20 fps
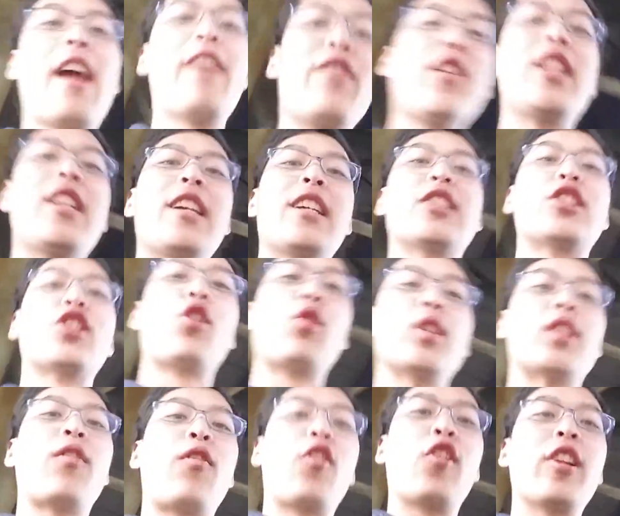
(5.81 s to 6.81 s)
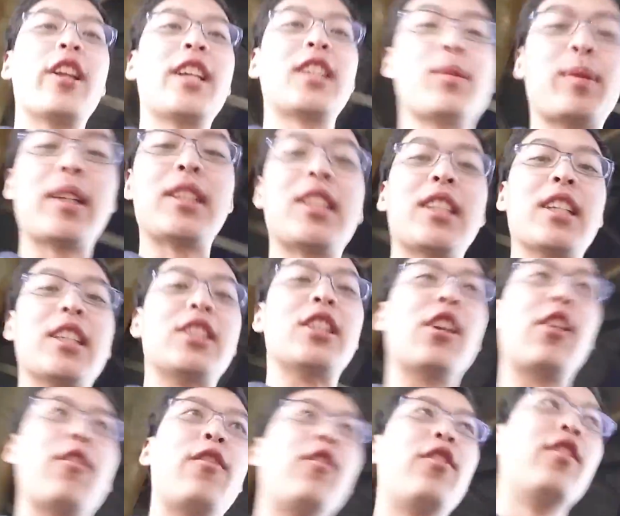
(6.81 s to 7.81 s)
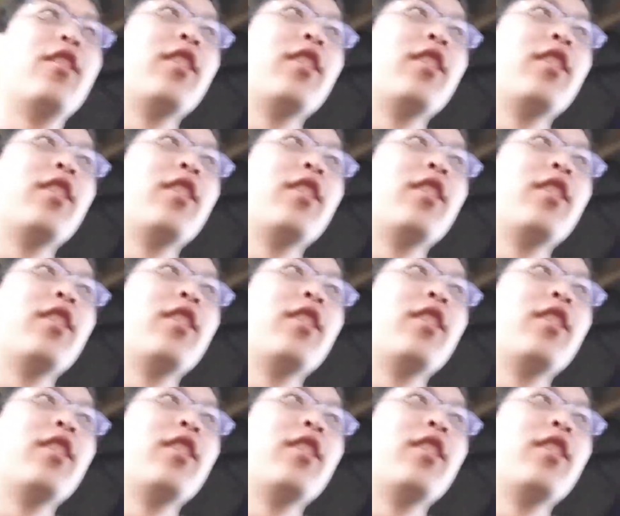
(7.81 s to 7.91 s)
everything is always fully expressing itself.